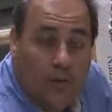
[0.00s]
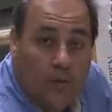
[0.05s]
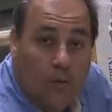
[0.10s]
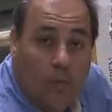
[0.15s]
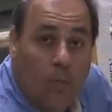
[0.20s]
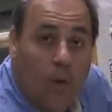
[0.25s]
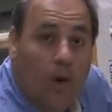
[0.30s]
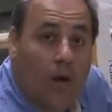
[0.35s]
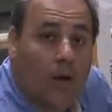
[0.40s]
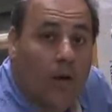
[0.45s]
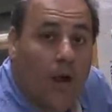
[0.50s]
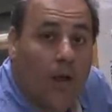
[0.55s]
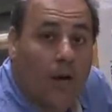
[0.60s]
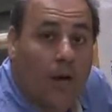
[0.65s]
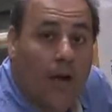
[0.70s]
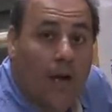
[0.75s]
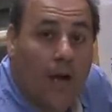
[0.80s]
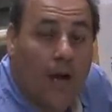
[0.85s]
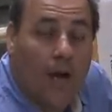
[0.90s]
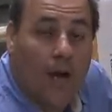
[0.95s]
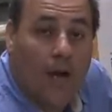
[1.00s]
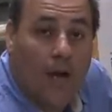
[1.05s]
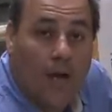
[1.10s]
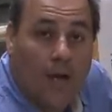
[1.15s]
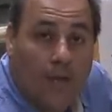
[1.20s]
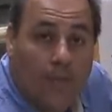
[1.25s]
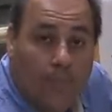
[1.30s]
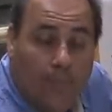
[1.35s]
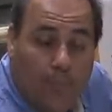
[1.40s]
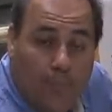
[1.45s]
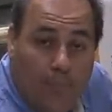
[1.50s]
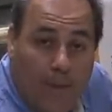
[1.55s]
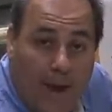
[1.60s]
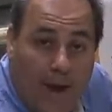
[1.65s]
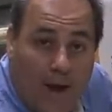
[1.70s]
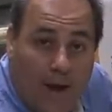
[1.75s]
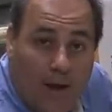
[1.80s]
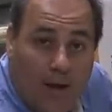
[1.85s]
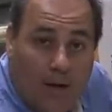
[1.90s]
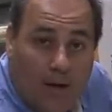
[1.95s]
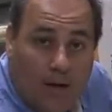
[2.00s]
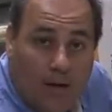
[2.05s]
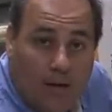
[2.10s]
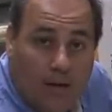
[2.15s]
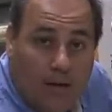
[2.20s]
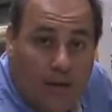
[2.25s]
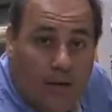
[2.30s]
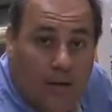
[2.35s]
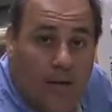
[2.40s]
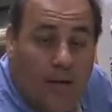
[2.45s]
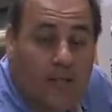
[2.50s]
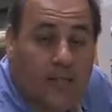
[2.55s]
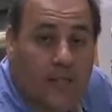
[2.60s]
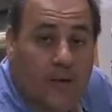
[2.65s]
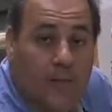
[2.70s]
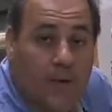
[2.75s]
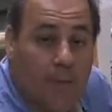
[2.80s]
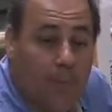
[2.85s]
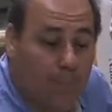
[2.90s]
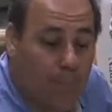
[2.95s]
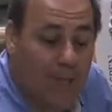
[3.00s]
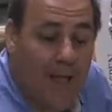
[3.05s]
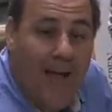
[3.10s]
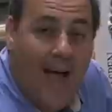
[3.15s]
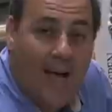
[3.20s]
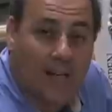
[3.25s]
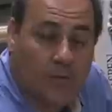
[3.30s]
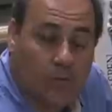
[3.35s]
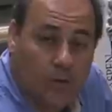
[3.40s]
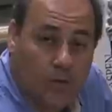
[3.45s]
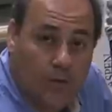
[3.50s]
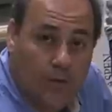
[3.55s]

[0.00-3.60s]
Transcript: We're working on a uh, bear, and it's going to be a blast.